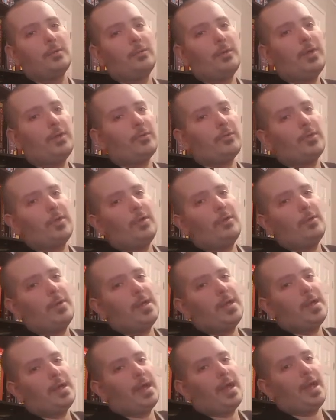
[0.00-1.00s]
We are
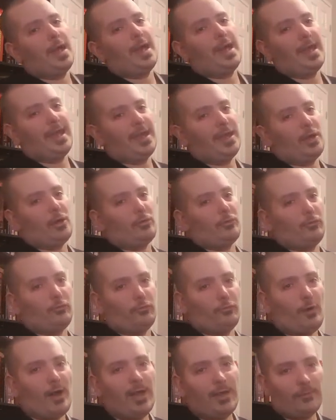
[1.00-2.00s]
doing a
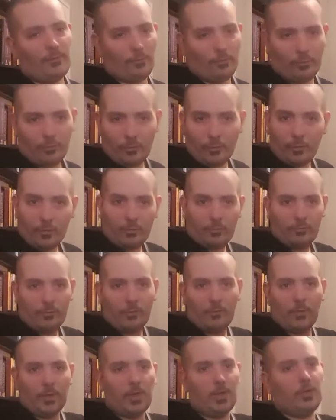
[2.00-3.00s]
rifle
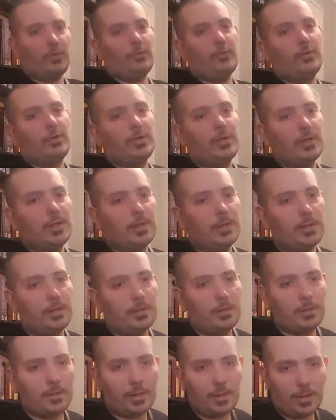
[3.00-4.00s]
review
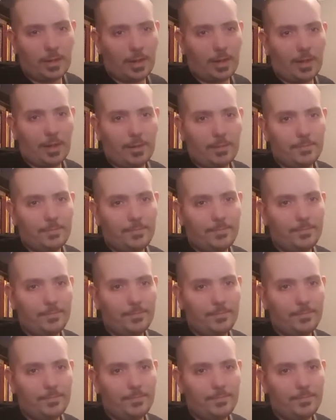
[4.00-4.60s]
today.